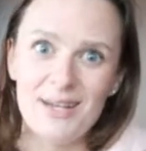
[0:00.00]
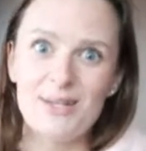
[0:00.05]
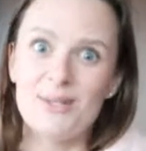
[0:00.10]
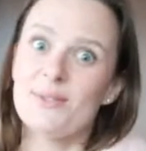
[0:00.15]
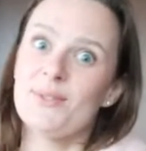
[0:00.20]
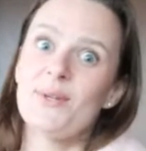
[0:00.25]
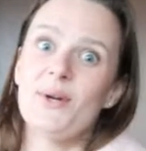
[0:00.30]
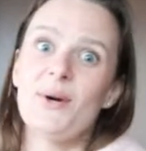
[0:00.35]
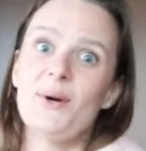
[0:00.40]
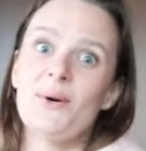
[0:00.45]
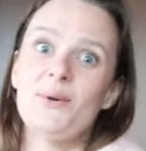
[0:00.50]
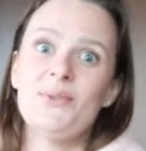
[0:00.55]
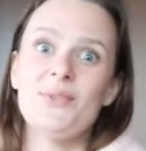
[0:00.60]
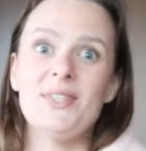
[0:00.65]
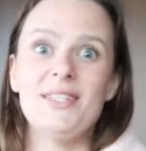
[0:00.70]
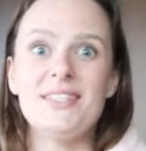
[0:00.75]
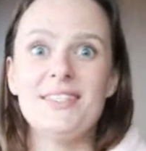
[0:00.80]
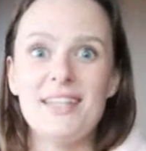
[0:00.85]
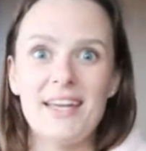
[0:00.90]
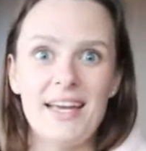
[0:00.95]
So
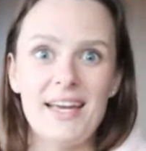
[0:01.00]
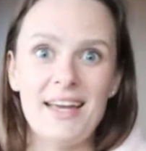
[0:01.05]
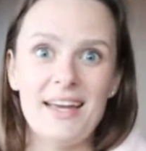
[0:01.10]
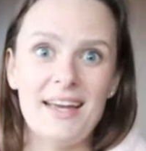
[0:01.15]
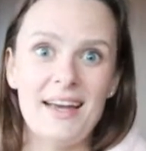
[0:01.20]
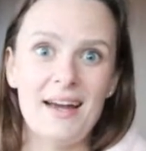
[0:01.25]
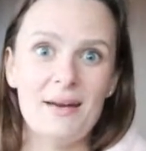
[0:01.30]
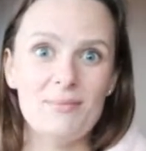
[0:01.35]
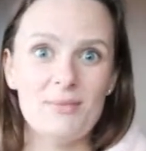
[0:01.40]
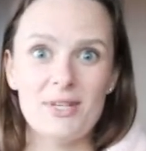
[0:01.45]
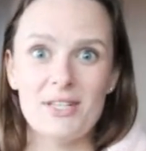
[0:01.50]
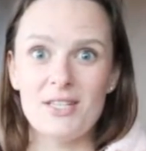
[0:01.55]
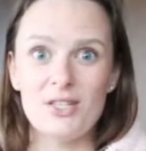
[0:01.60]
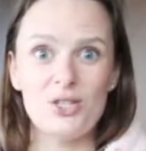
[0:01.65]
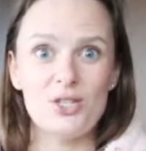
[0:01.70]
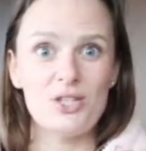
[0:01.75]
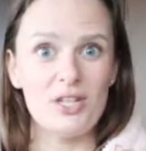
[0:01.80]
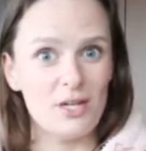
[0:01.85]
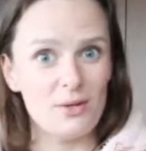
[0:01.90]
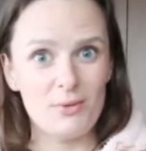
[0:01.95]
today I'm going
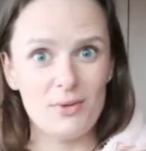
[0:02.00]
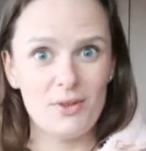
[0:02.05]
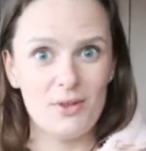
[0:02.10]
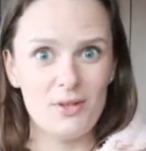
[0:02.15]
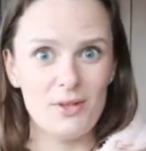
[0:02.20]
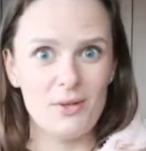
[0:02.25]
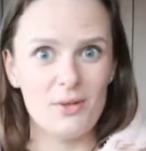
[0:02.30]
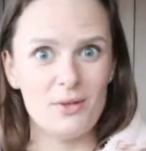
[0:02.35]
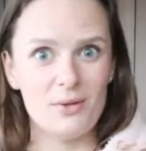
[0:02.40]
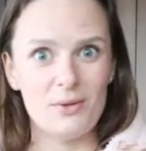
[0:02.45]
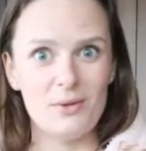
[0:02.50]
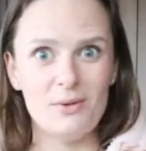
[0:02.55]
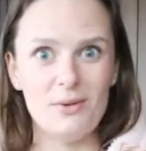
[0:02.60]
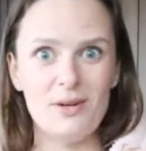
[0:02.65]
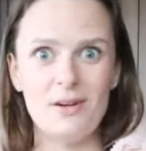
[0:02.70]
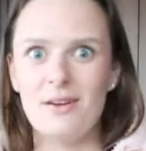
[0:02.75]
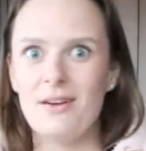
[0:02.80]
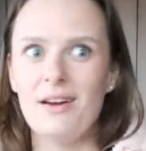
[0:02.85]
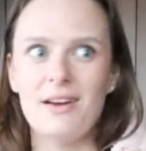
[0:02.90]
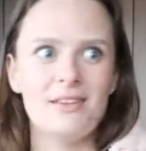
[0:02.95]
to share with
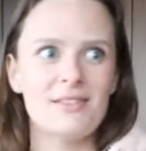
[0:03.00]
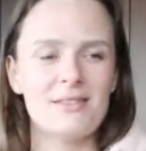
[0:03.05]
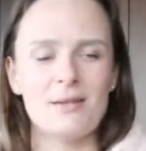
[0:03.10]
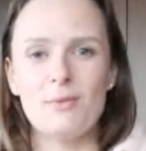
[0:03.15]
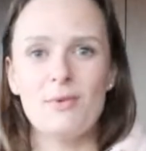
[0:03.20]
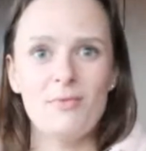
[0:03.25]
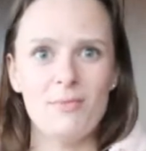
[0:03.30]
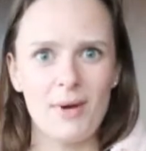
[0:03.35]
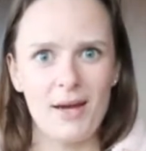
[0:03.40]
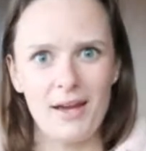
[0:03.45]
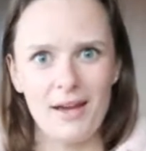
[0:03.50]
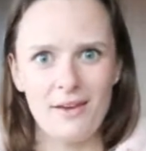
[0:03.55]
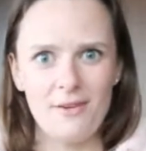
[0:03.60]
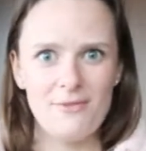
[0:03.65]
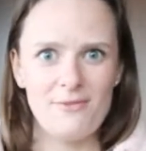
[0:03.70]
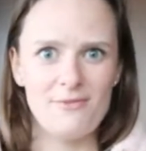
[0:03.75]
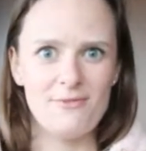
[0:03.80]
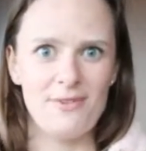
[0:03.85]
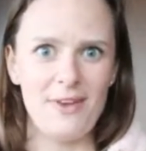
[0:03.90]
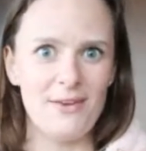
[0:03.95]
you some of my
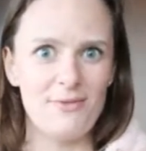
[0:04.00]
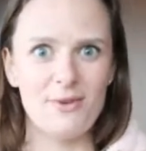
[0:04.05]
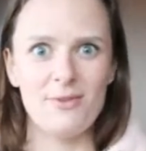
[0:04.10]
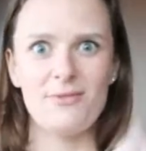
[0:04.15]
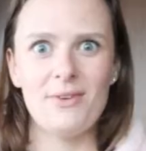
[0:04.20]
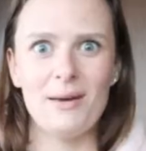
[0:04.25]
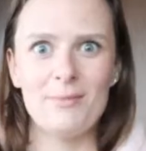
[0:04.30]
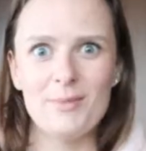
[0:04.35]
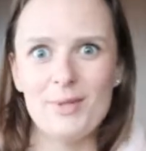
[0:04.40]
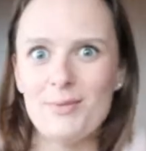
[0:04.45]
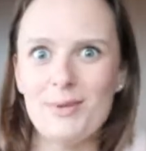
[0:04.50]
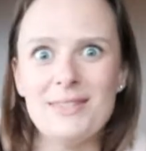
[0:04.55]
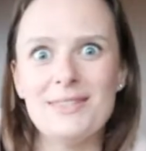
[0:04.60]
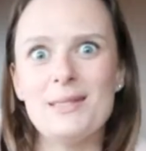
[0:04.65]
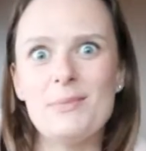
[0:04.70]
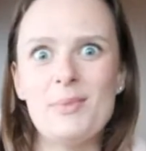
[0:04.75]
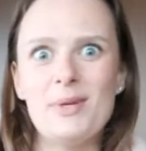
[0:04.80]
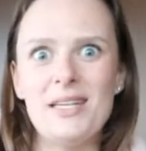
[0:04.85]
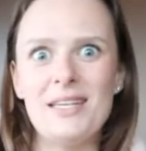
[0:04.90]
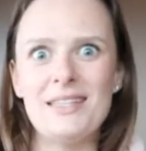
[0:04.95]
favorite family
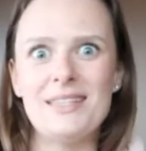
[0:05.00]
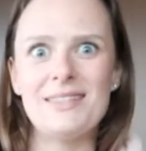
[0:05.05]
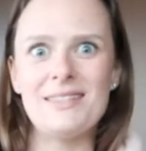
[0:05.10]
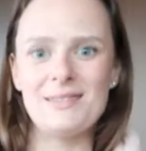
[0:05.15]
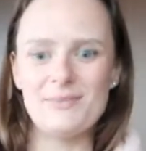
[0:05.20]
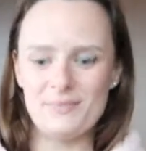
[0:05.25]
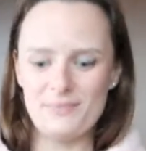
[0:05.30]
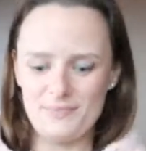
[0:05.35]
recipes.